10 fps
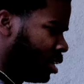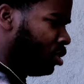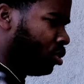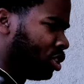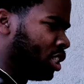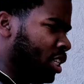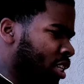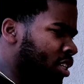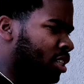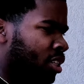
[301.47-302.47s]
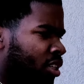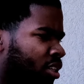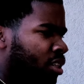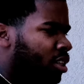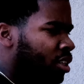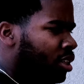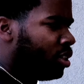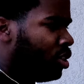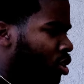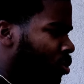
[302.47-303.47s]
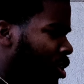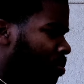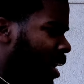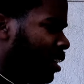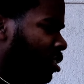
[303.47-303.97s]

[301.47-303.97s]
you'll see, you know, what the bike